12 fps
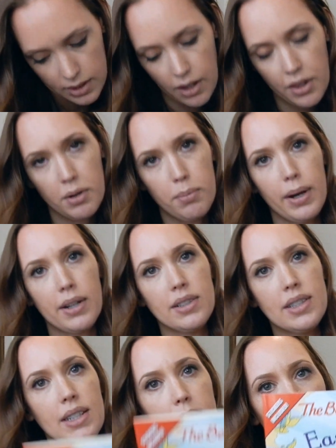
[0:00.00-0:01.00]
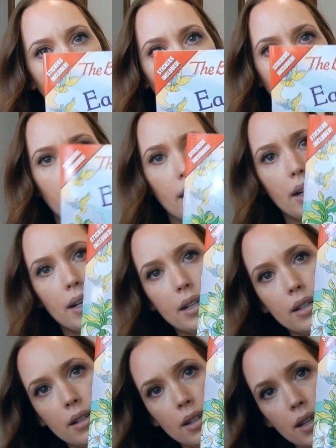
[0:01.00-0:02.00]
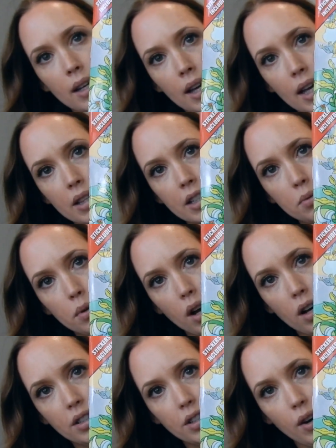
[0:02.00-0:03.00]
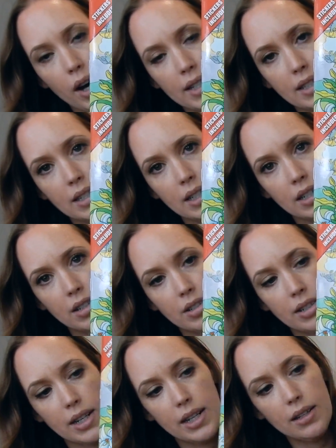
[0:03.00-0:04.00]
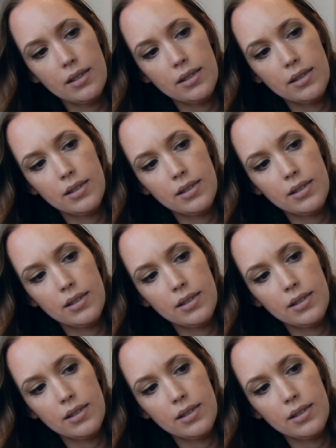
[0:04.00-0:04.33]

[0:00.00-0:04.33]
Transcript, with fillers: Another Berenstain Bear book. This one also has stickers in it.